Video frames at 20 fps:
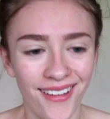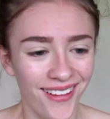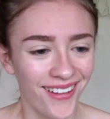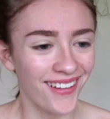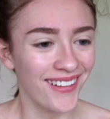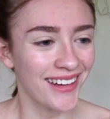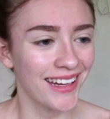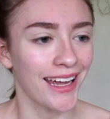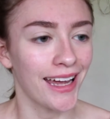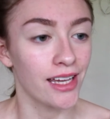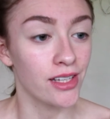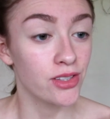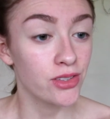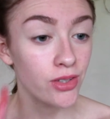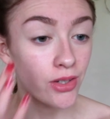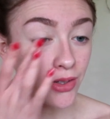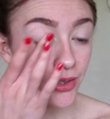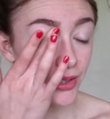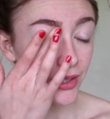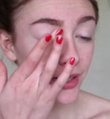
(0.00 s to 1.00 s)
Okay,
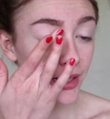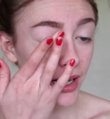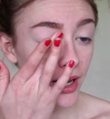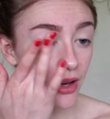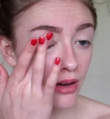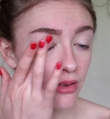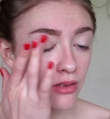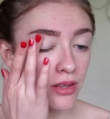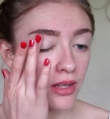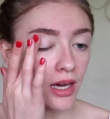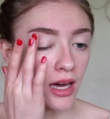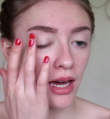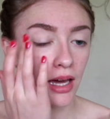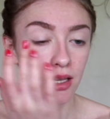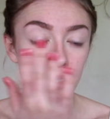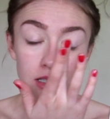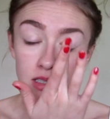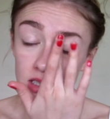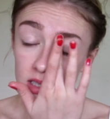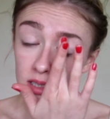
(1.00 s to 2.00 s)
so now
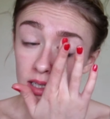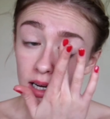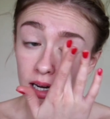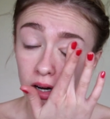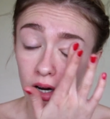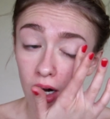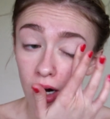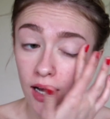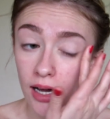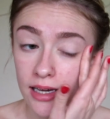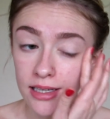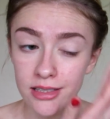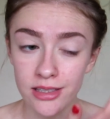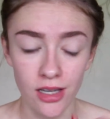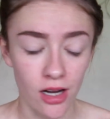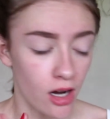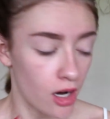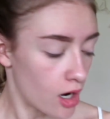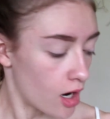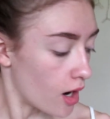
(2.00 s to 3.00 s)
that our eyes
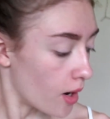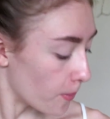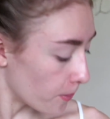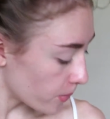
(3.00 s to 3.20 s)
are